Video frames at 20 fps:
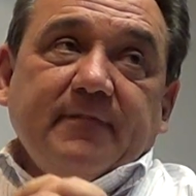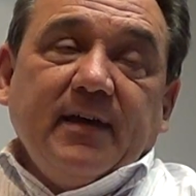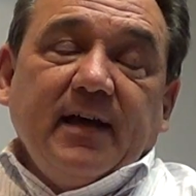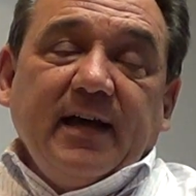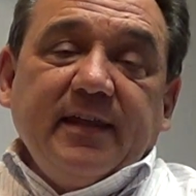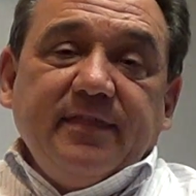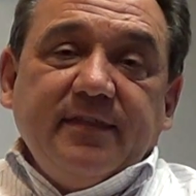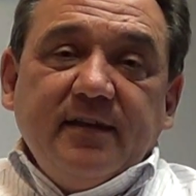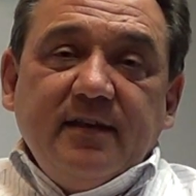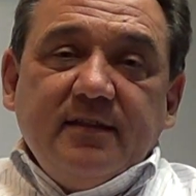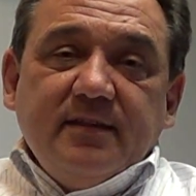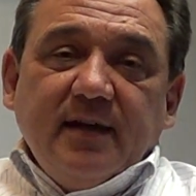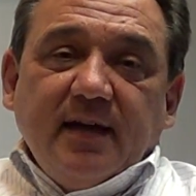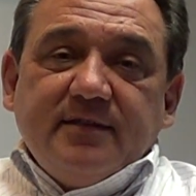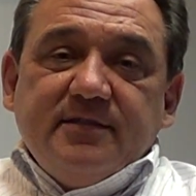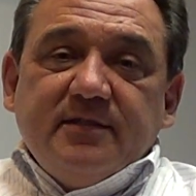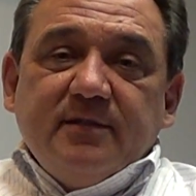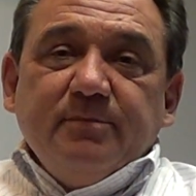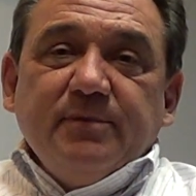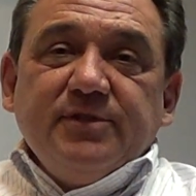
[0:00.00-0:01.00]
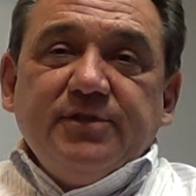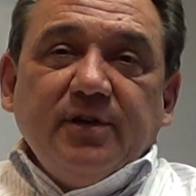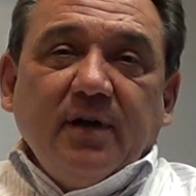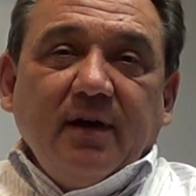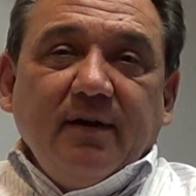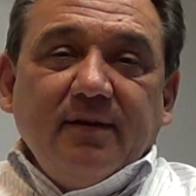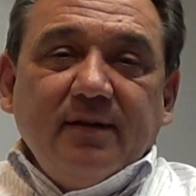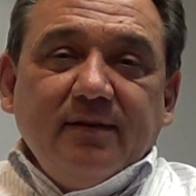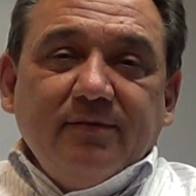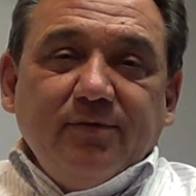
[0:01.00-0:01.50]
I think that's the
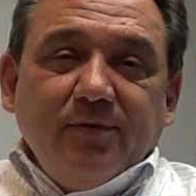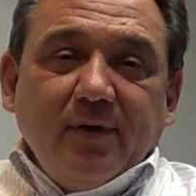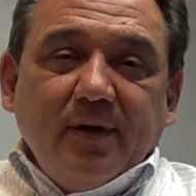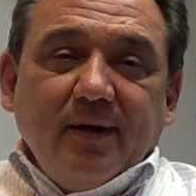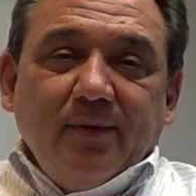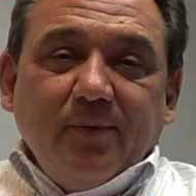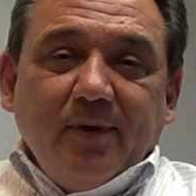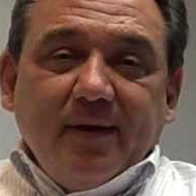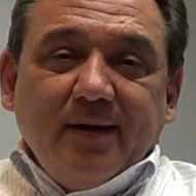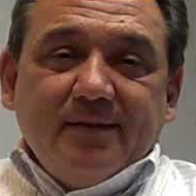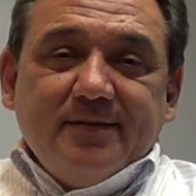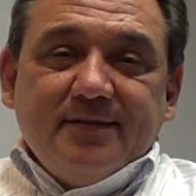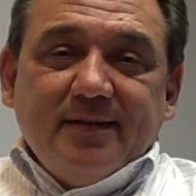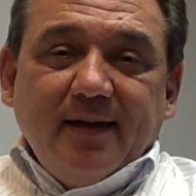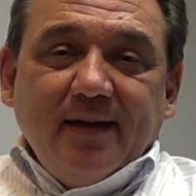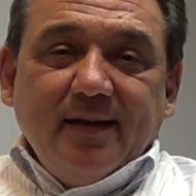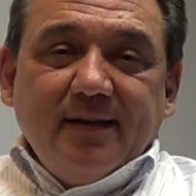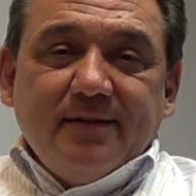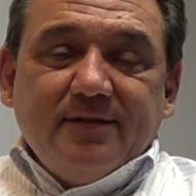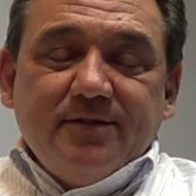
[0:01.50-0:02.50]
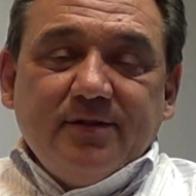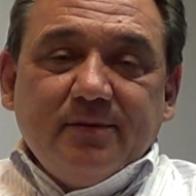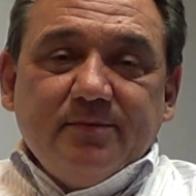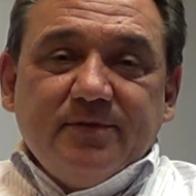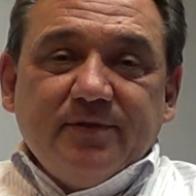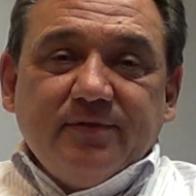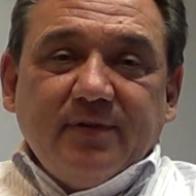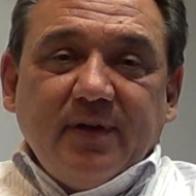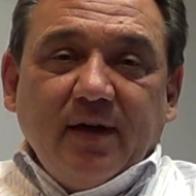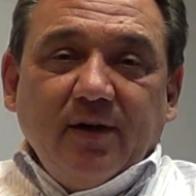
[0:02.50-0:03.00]
majority of what I want to say in terms
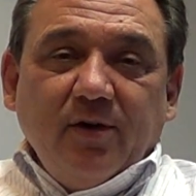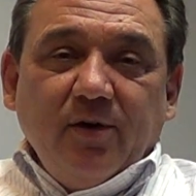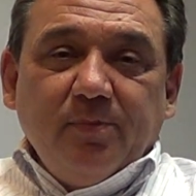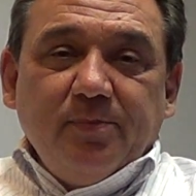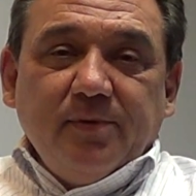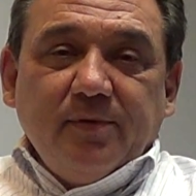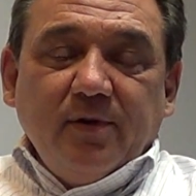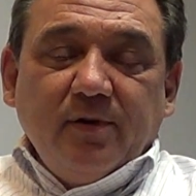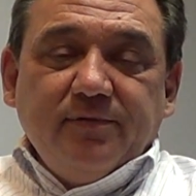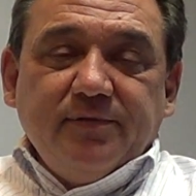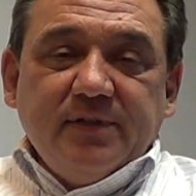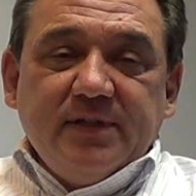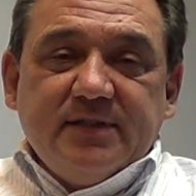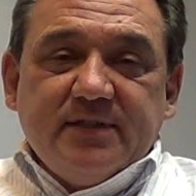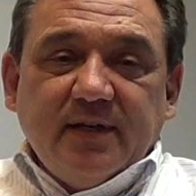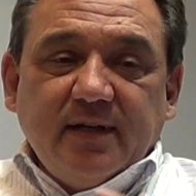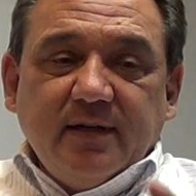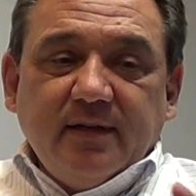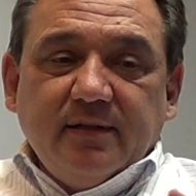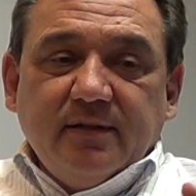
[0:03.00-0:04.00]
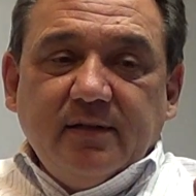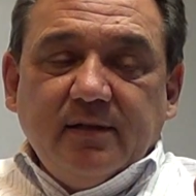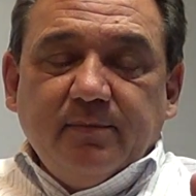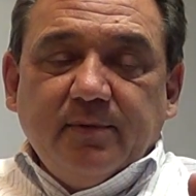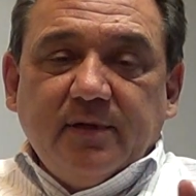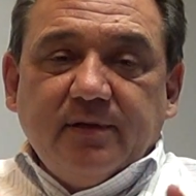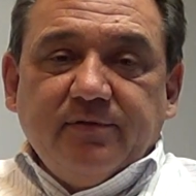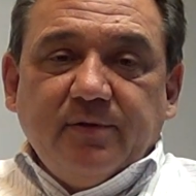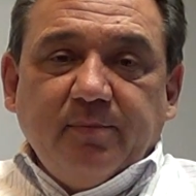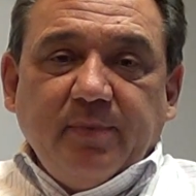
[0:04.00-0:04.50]
of hopefully setting a little
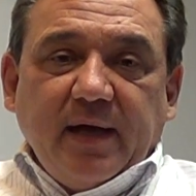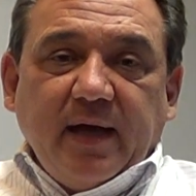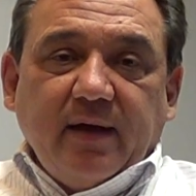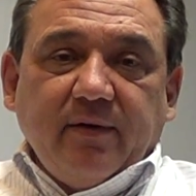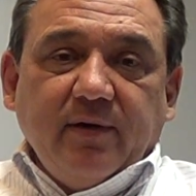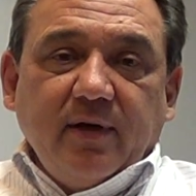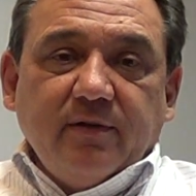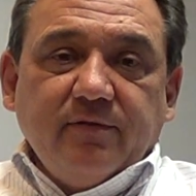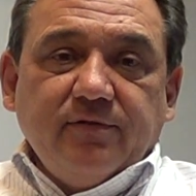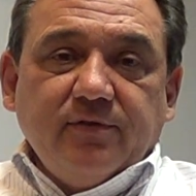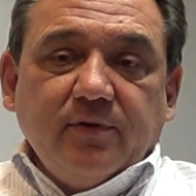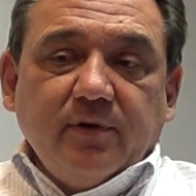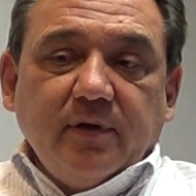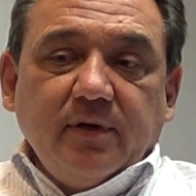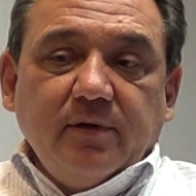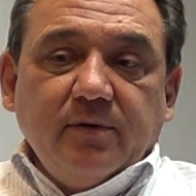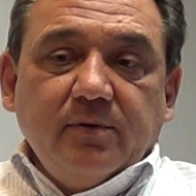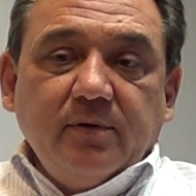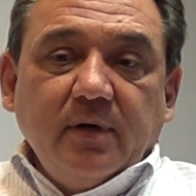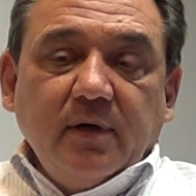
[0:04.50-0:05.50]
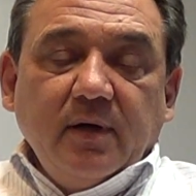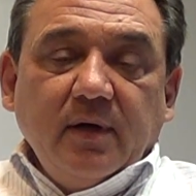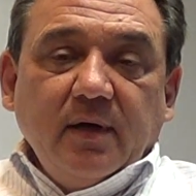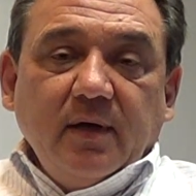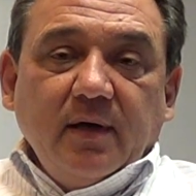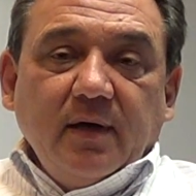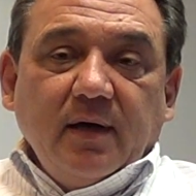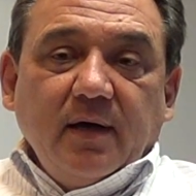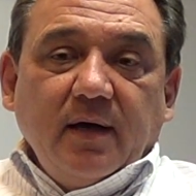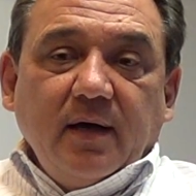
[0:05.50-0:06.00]
bit of a background for you.
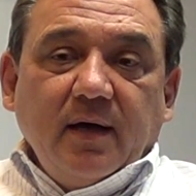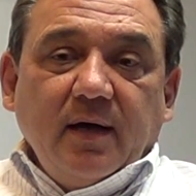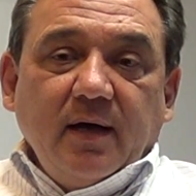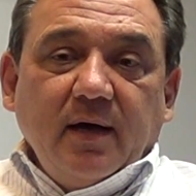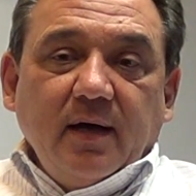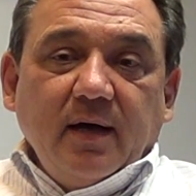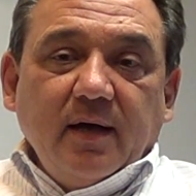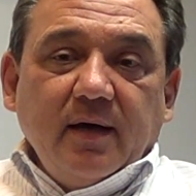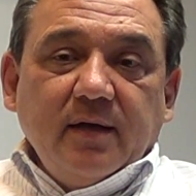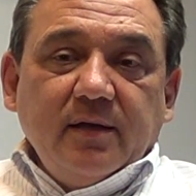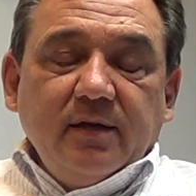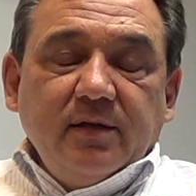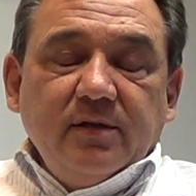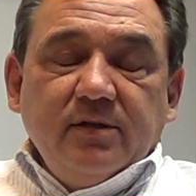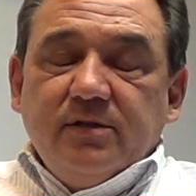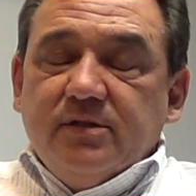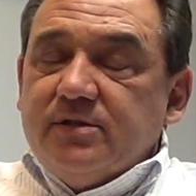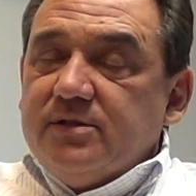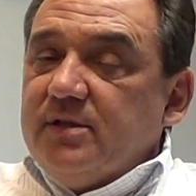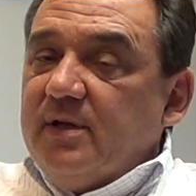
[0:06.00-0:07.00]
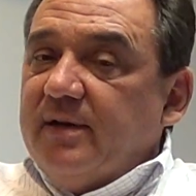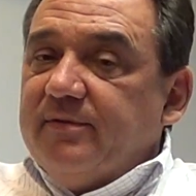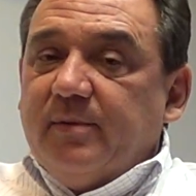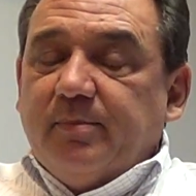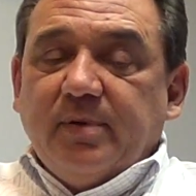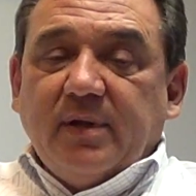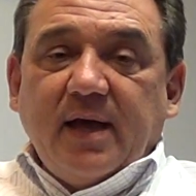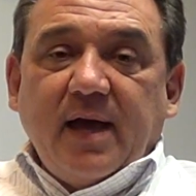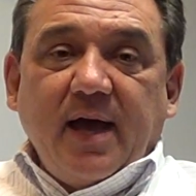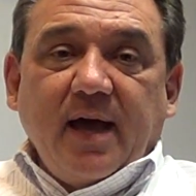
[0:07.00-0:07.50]
You should have a
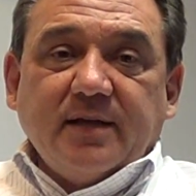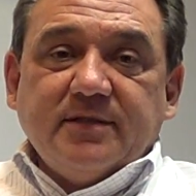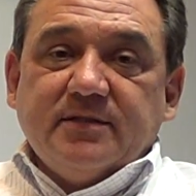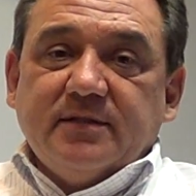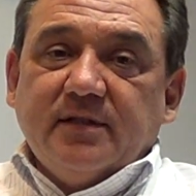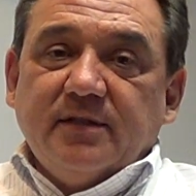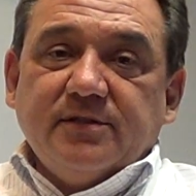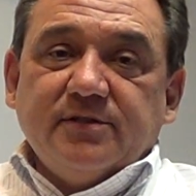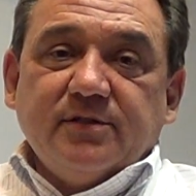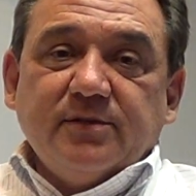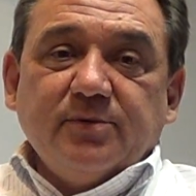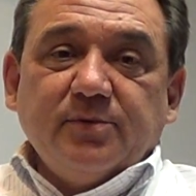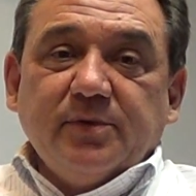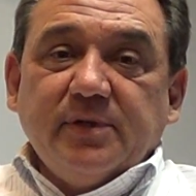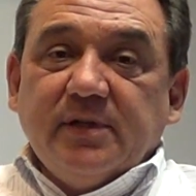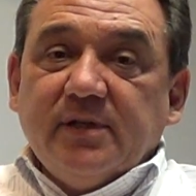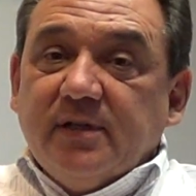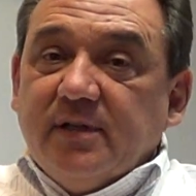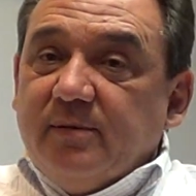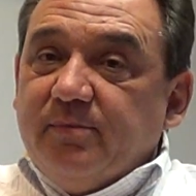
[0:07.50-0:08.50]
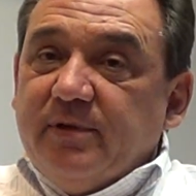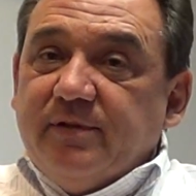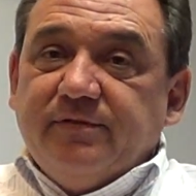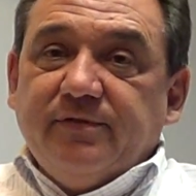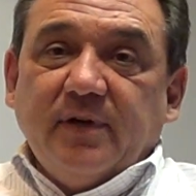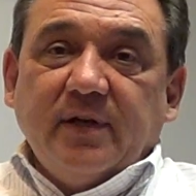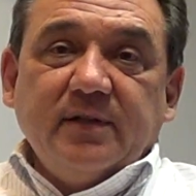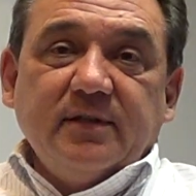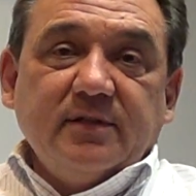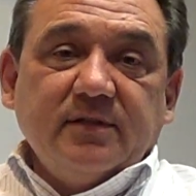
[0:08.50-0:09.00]
blast. It should really be
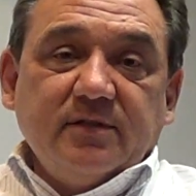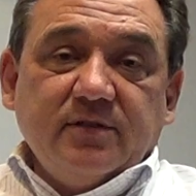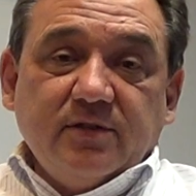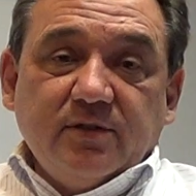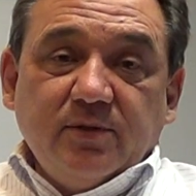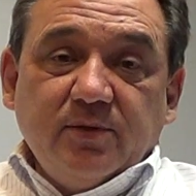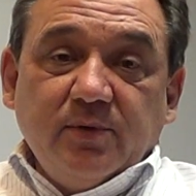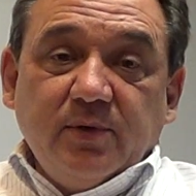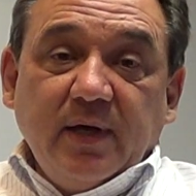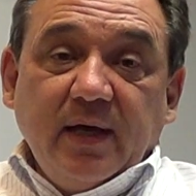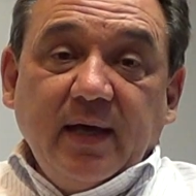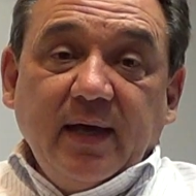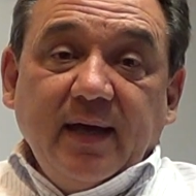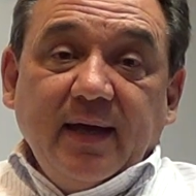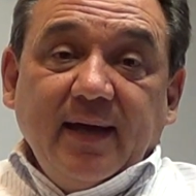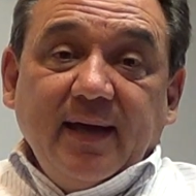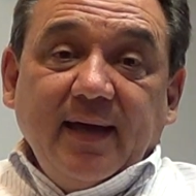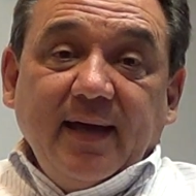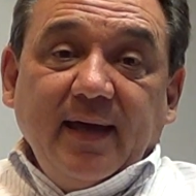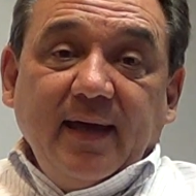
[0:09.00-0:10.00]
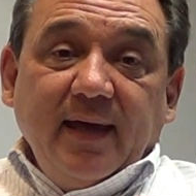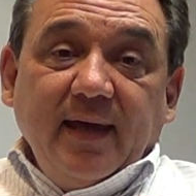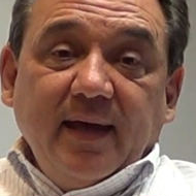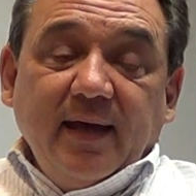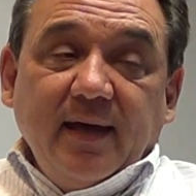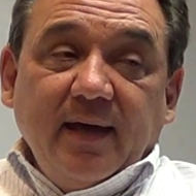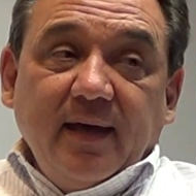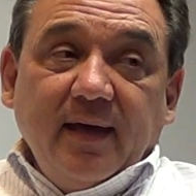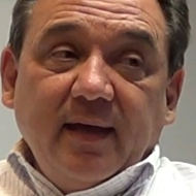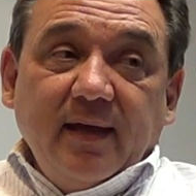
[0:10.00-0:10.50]
fun to do.
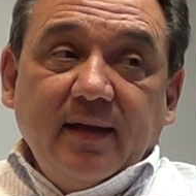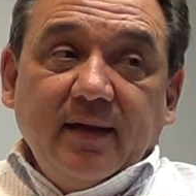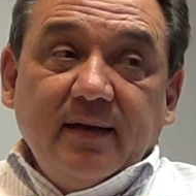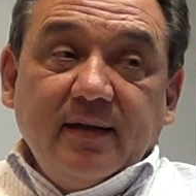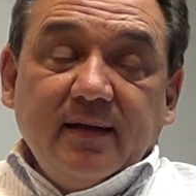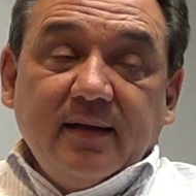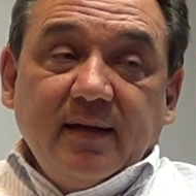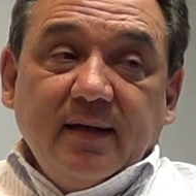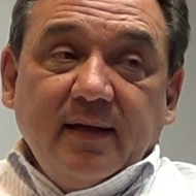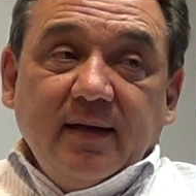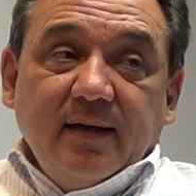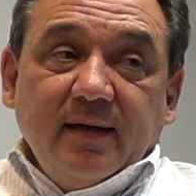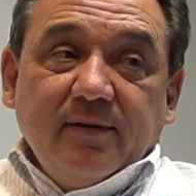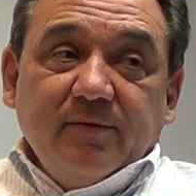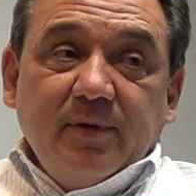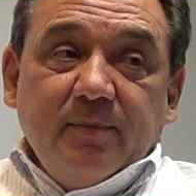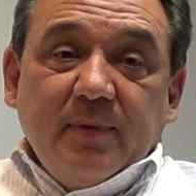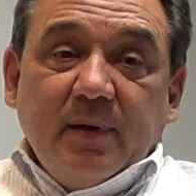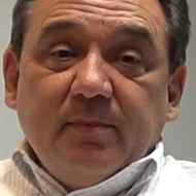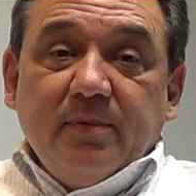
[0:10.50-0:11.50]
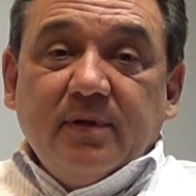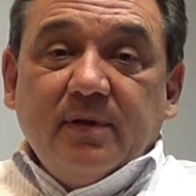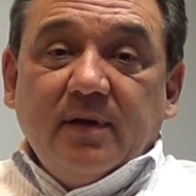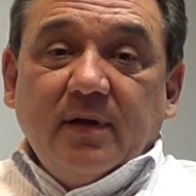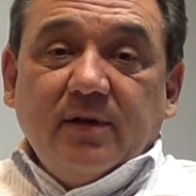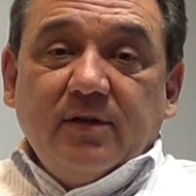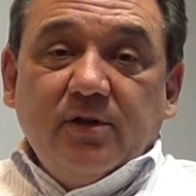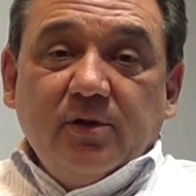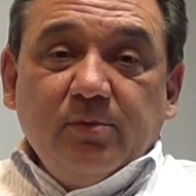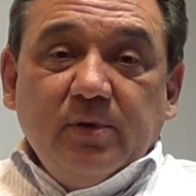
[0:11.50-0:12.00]
And remember,
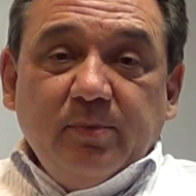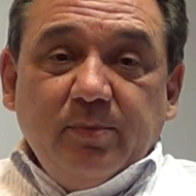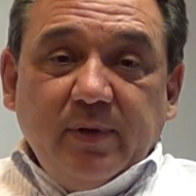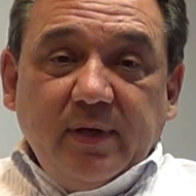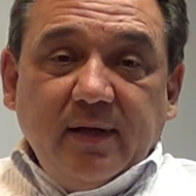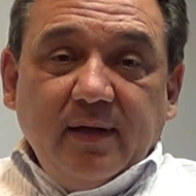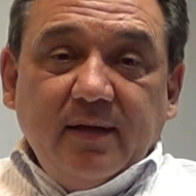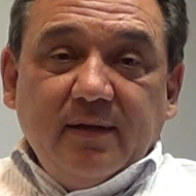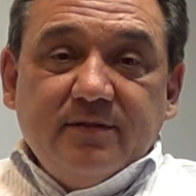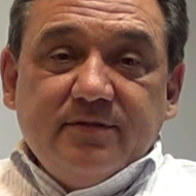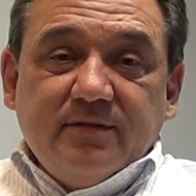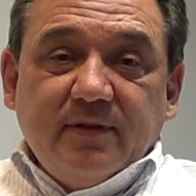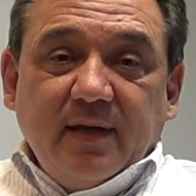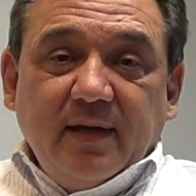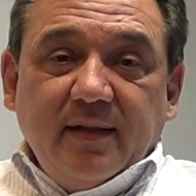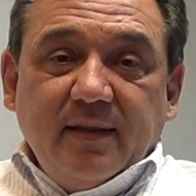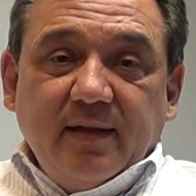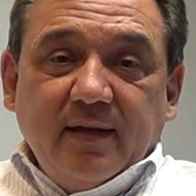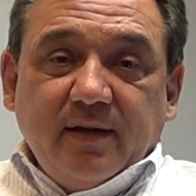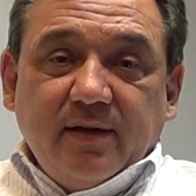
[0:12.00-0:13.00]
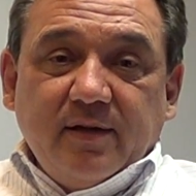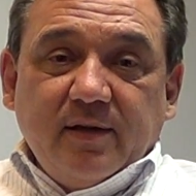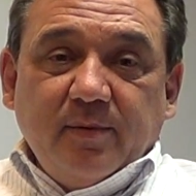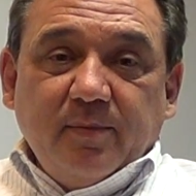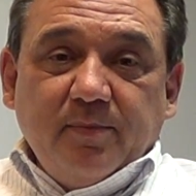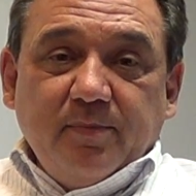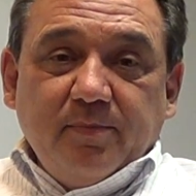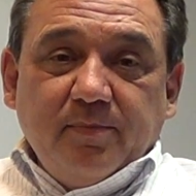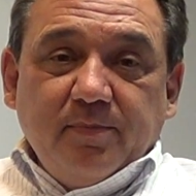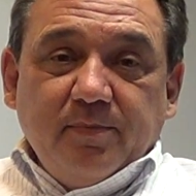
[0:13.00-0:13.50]
they're human beings, and they're going to